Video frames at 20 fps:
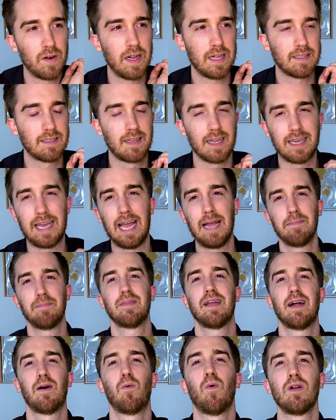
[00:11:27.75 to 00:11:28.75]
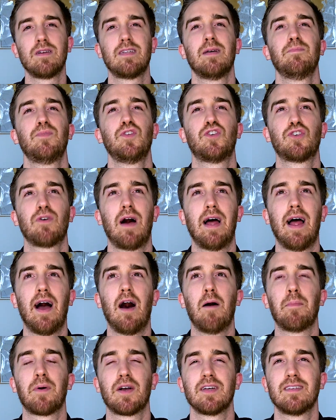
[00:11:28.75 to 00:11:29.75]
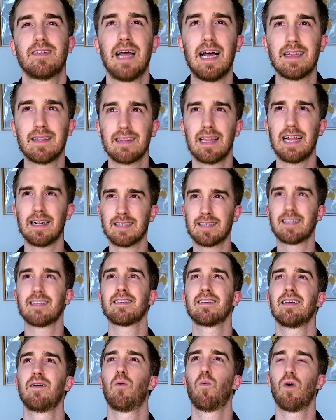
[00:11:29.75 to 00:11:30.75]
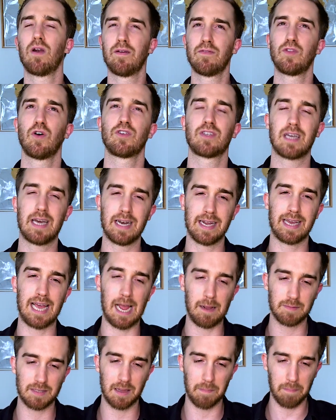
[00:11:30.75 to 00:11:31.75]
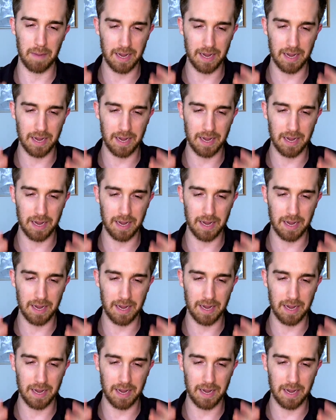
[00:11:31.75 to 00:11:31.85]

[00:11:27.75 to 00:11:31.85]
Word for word: That's the game that I want them to try out, because that is one of those kind of games that